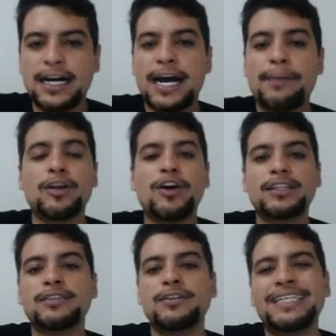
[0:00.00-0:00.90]
I'm
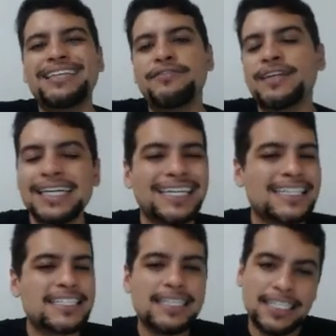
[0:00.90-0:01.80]
not even
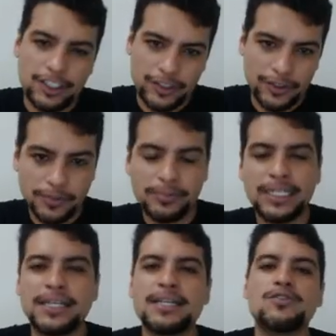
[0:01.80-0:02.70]
gonna teach you
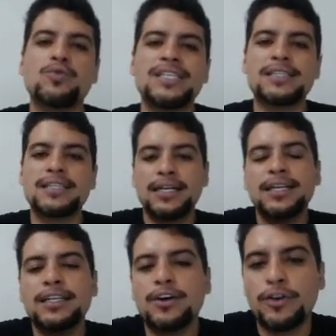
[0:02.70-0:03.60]
because we
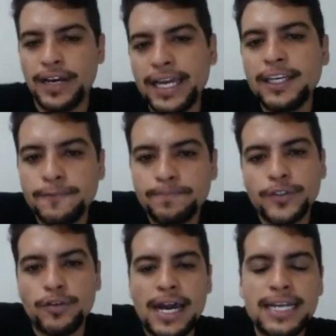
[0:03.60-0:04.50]
studied already,
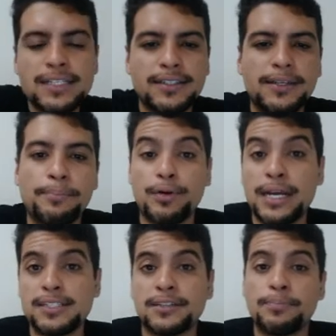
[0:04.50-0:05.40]
right? The
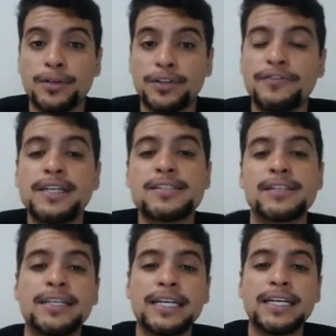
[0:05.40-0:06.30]
present
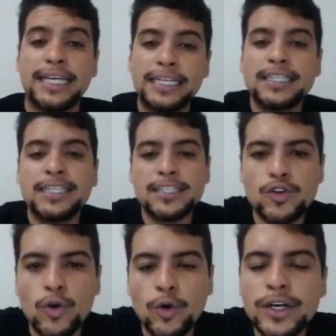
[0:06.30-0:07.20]
perfect in this
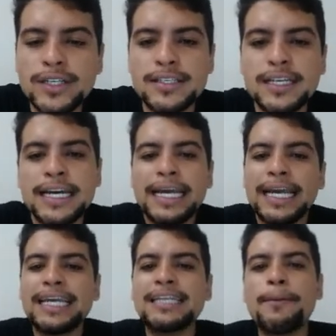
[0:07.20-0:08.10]
course.
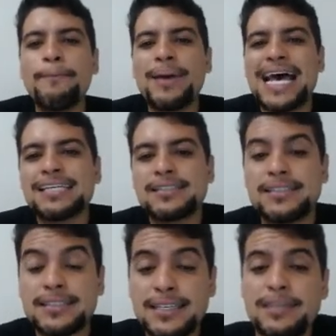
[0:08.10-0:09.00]
In the
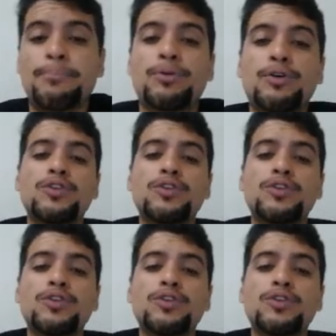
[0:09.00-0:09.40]
past simple,